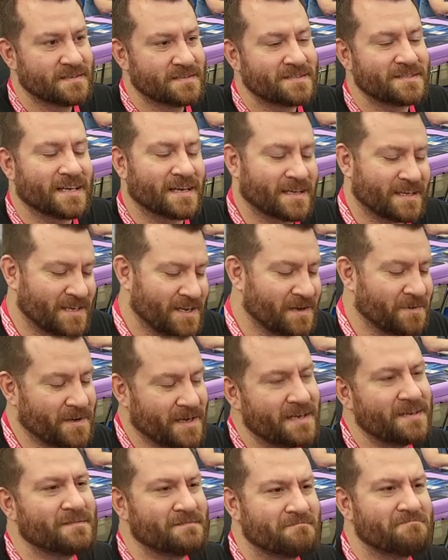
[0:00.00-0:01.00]
It's like, you know
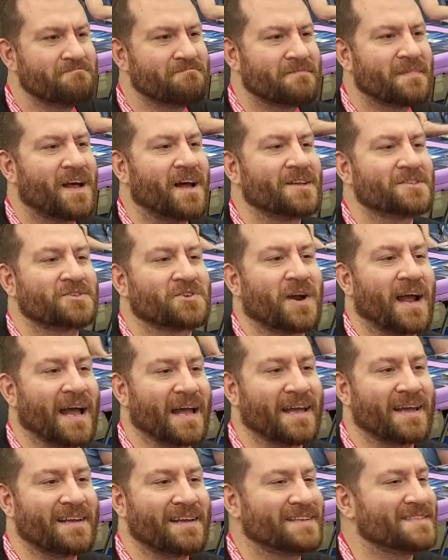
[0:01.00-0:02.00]
what? I'll try
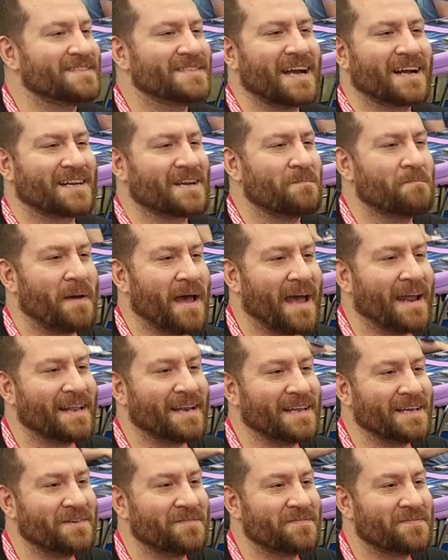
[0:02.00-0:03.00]
it. It's not
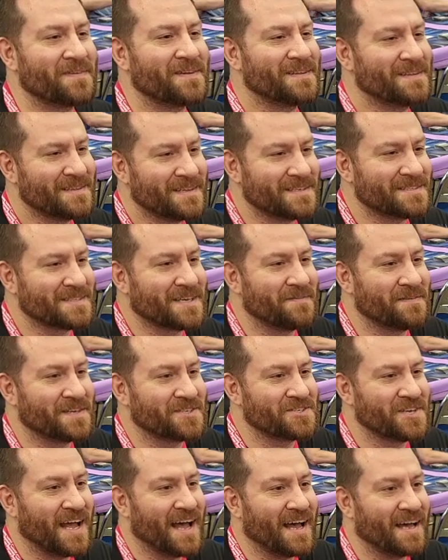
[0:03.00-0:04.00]
competitive. Let's give it a
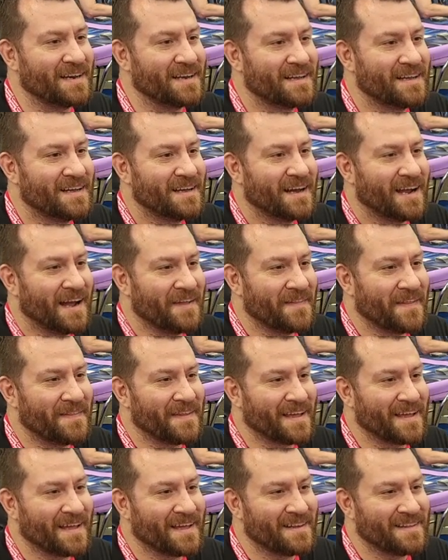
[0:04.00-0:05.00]
shot. And then
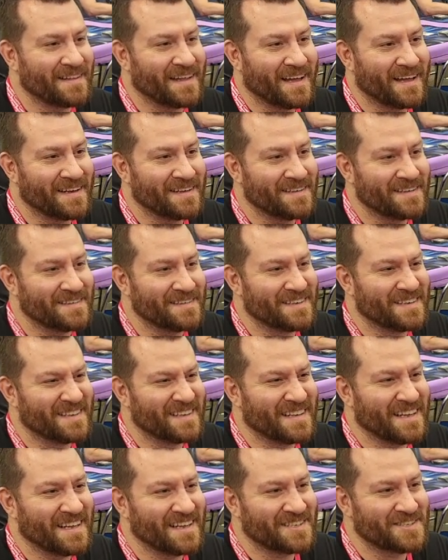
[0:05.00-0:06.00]
they get that
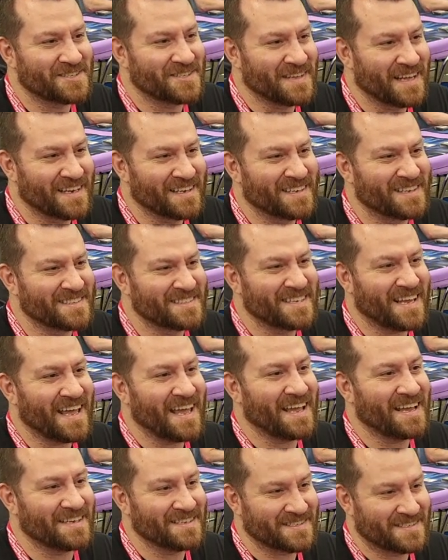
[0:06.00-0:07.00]
little itch and that little
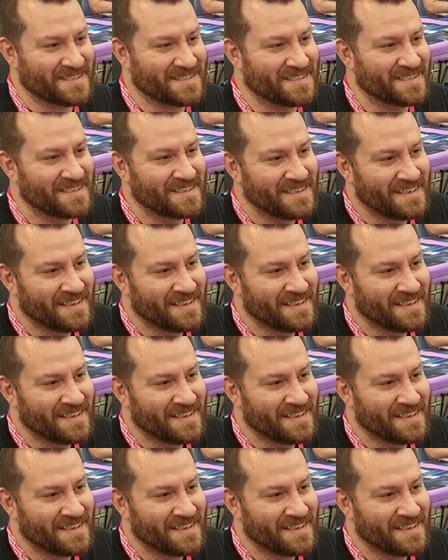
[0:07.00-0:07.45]
taste.